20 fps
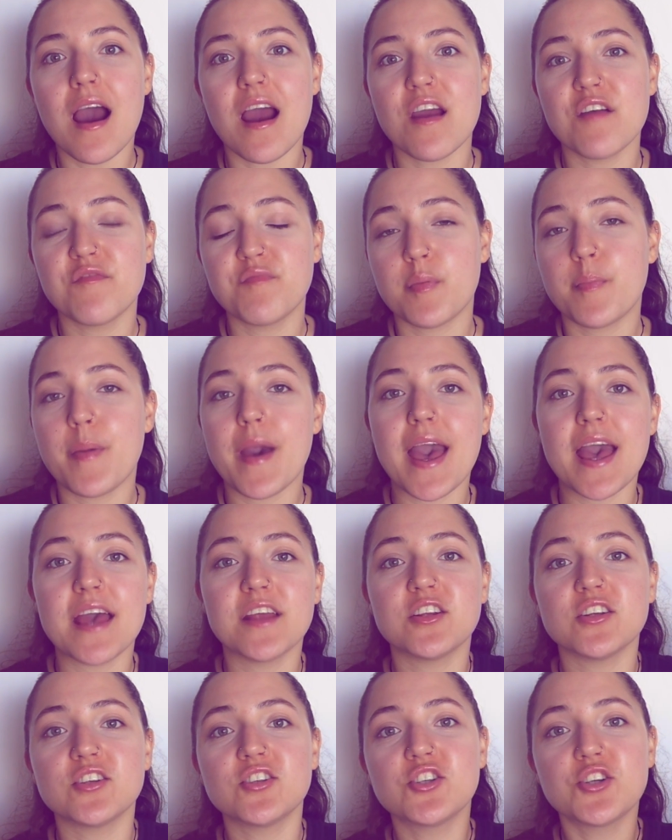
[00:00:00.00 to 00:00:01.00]
I've
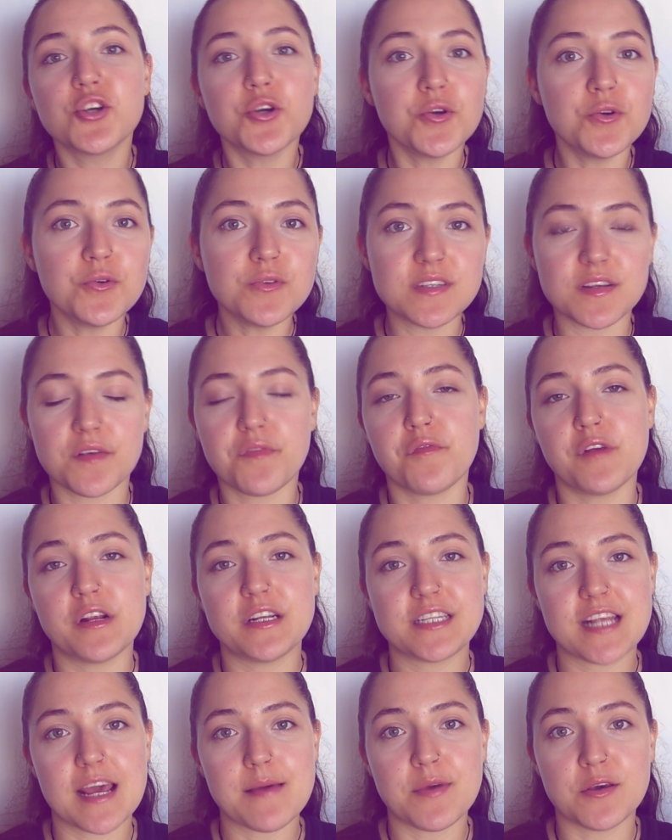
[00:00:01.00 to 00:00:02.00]
prepared two
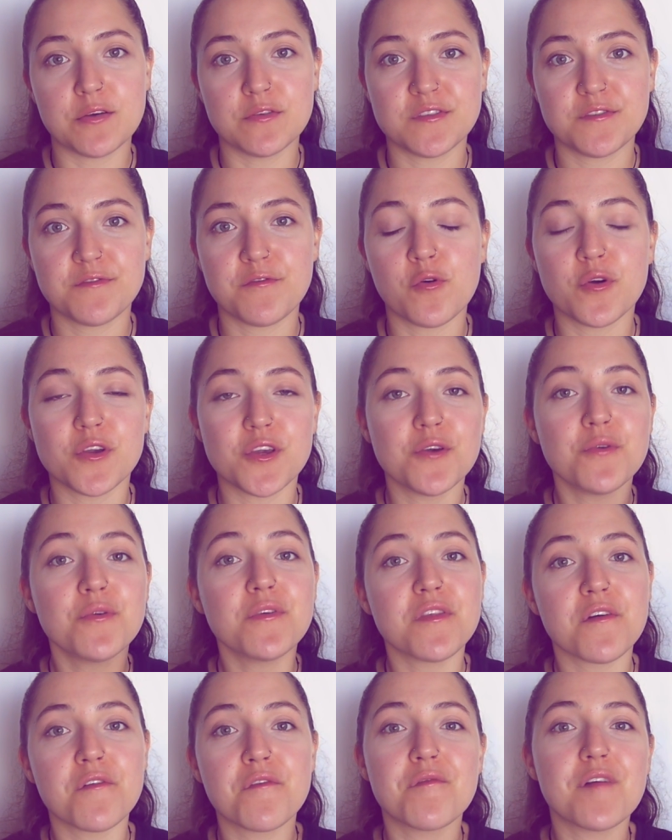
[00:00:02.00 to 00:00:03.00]
different demos for you.
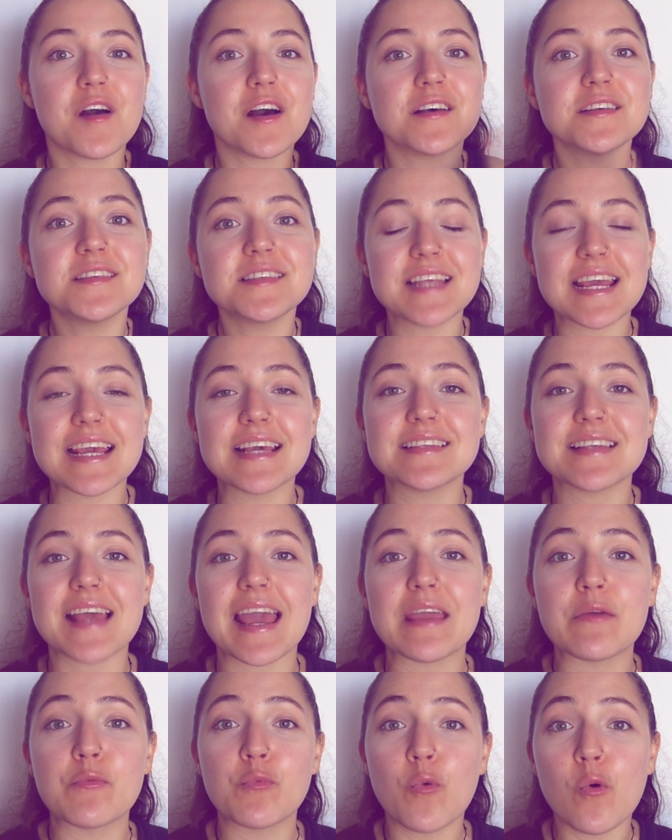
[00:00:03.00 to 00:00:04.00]
The first is
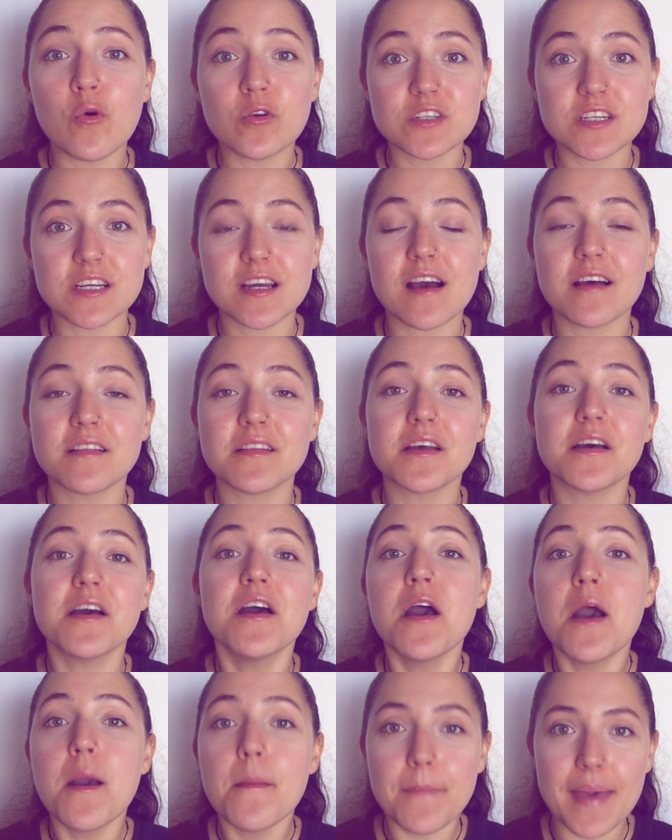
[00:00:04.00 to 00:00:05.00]
a watercolor
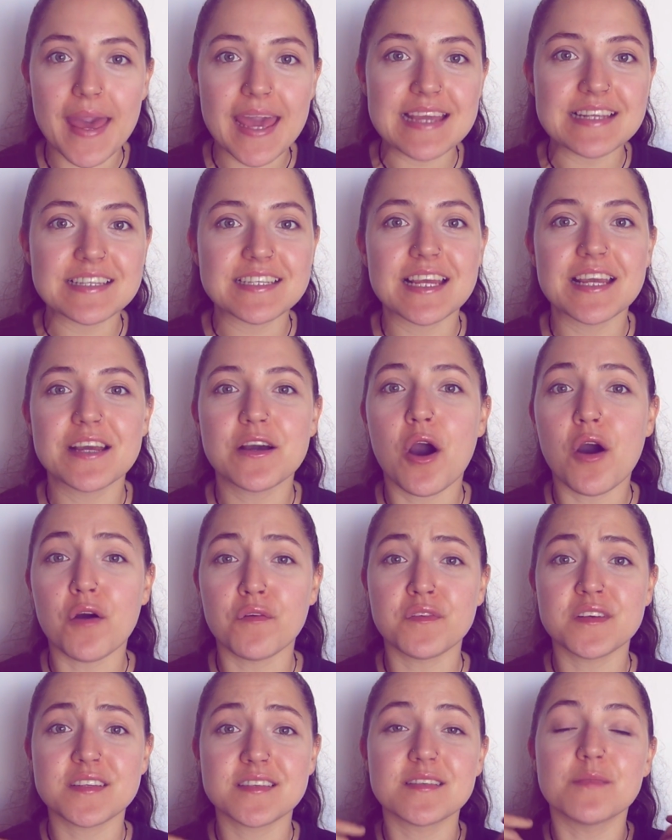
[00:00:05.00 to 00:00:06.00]
painting
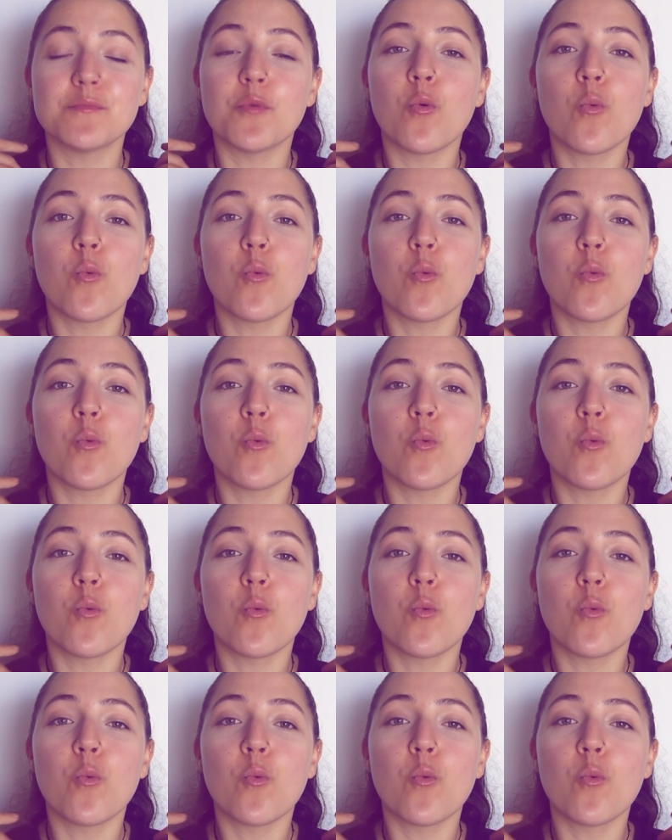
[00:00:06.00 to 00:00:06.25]
of some